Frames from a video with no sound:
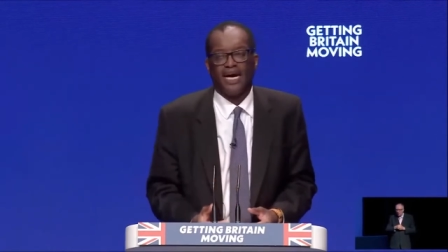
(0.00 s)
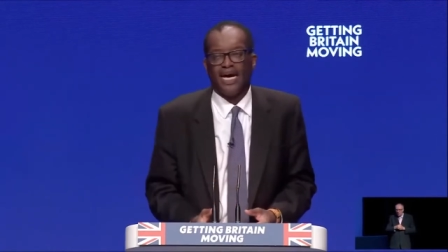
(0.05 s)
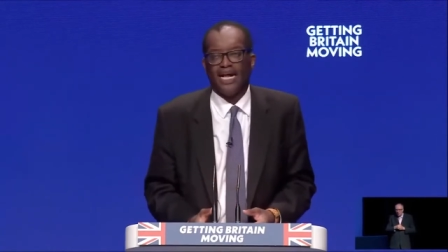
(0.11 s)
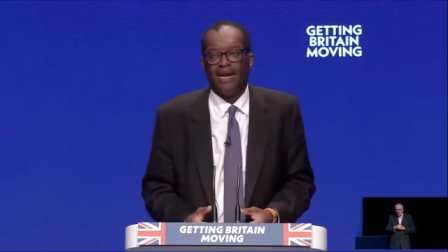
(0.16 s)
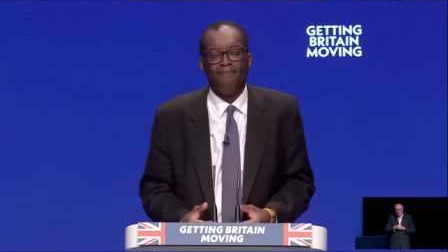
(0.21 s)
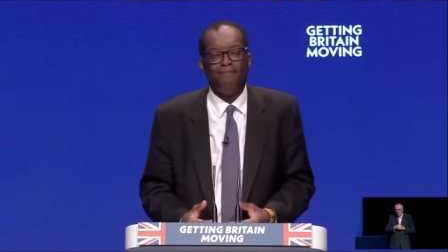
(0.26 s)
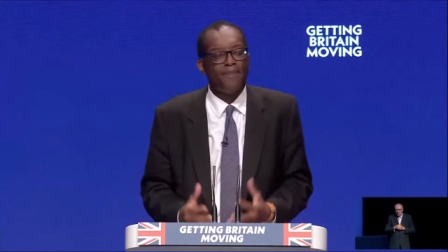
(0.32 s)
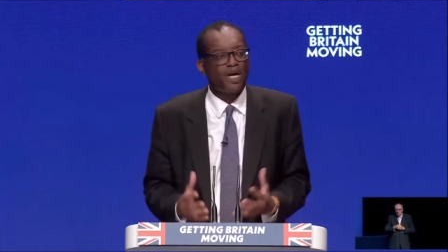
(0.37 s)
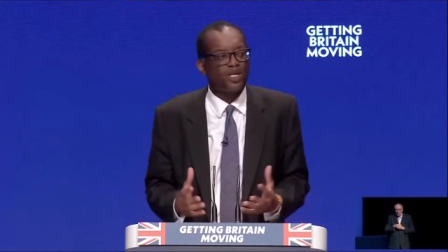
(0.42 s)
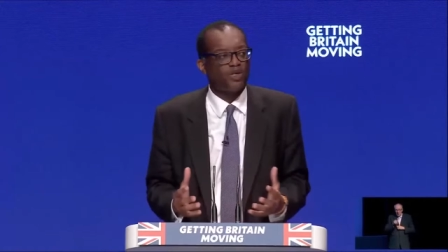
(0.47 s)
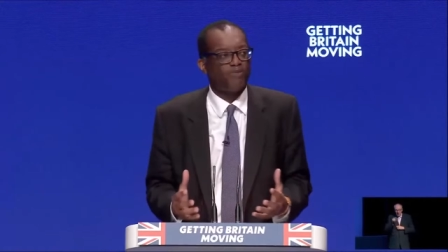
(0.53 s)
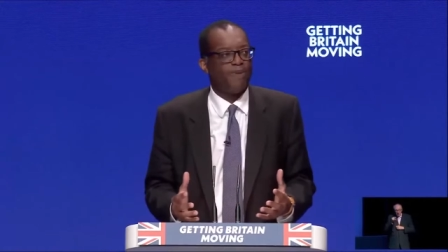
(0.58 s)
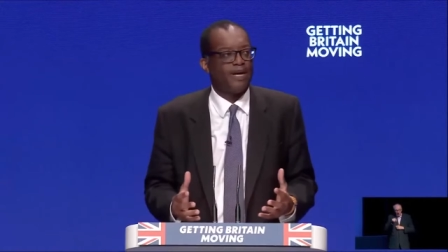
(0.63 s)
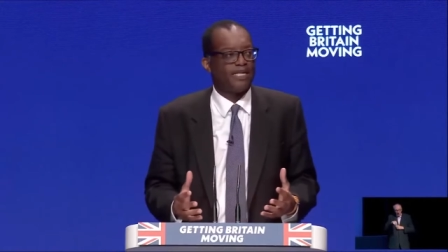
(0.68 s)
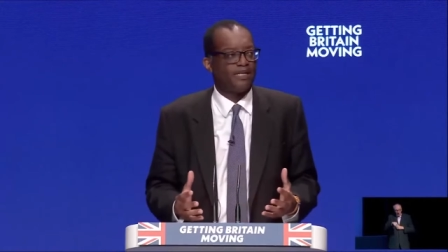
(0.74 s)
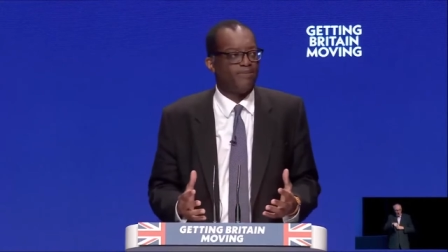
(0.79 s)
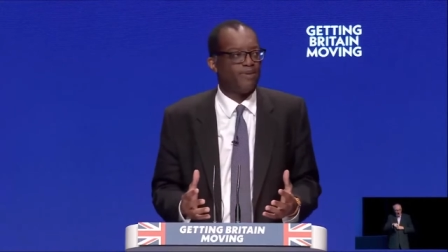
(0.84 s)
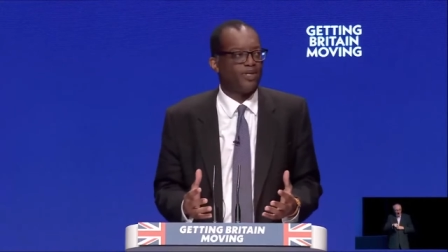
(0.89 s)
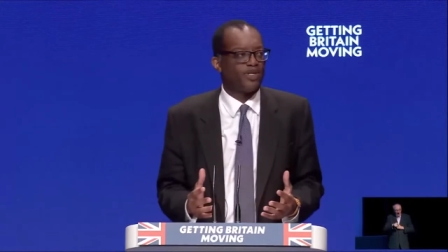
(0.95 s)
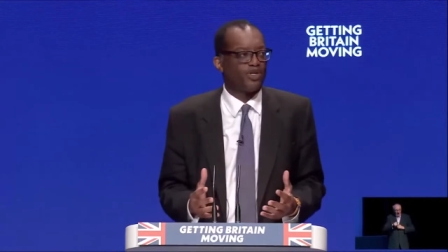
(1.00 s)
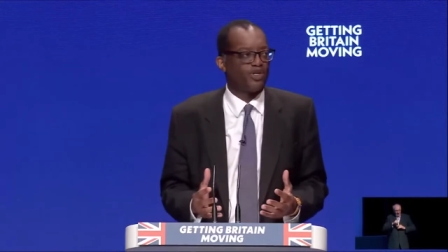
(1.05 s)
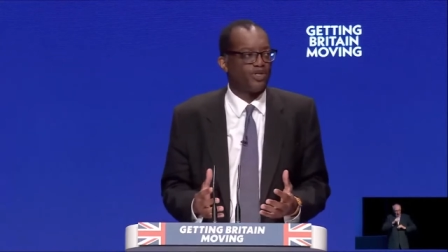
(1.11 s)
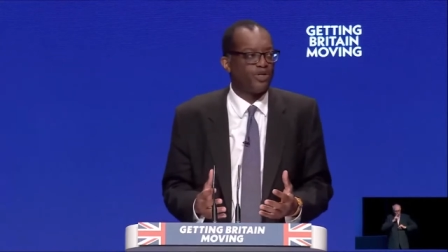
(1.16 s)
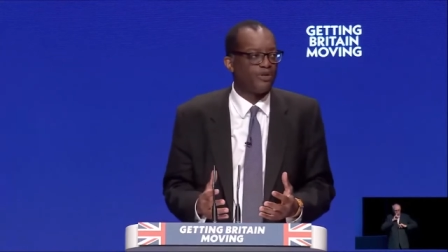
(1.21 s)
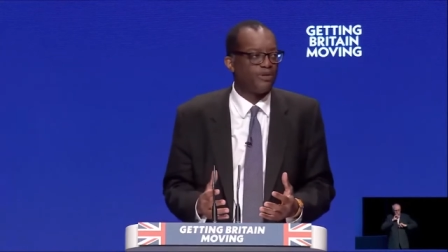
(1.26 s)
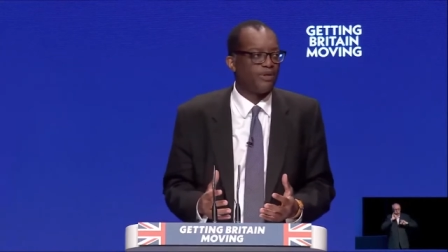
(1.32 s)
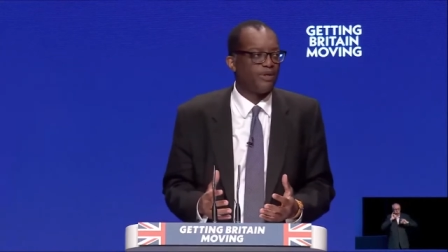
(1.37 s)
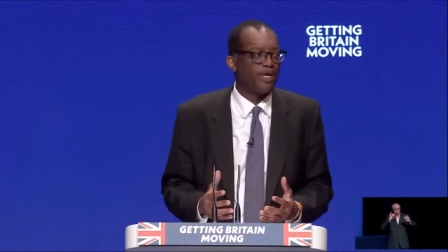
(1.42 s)
in a much better
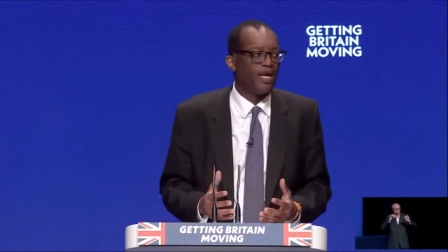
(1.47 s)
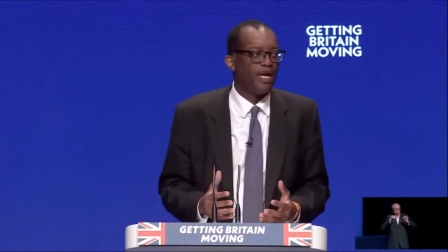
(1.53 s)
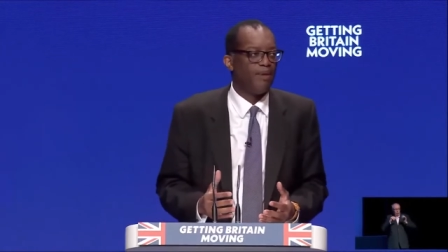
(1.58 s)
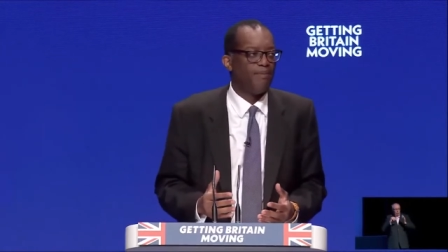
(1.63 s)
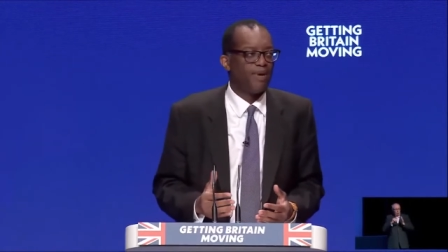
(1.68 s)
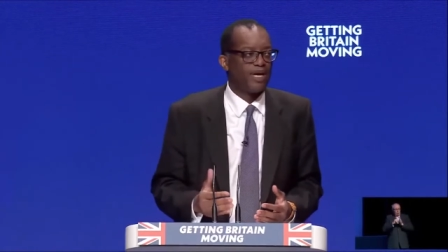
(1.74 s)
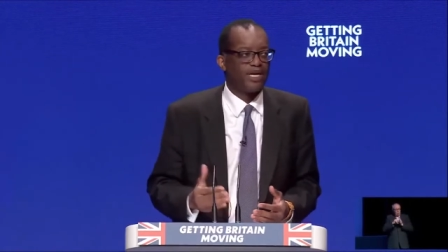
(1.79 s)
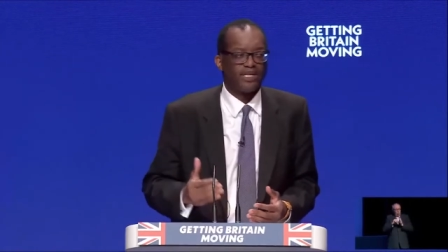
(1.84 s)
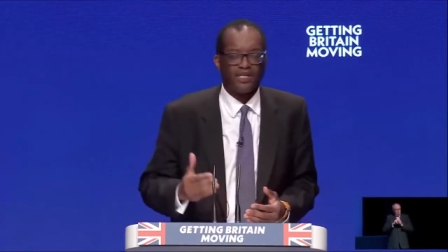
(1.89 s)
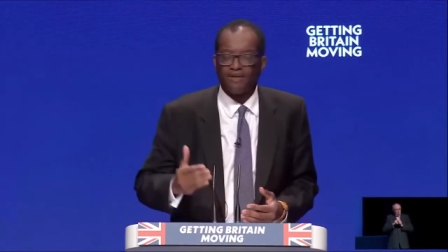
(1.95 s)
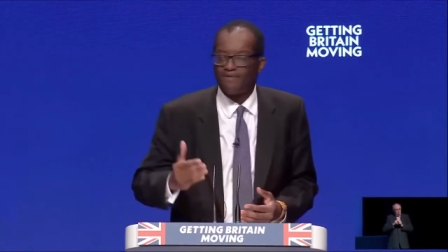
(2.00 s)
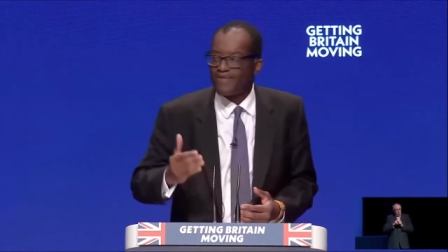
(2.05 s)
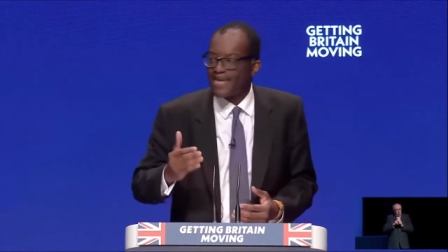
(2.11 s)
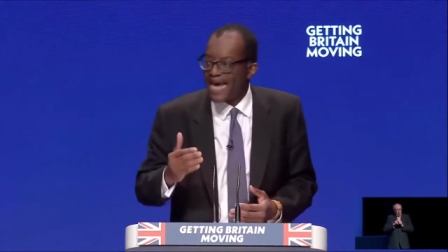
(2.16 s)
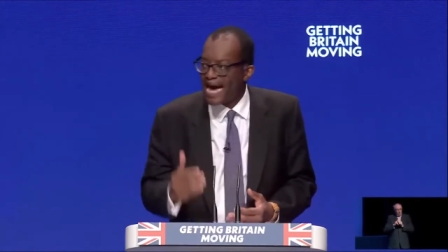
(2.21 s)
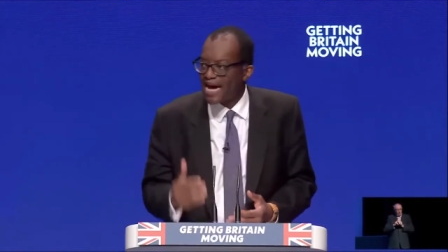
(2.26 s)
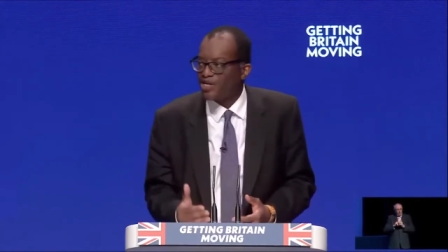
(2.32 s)
position because of the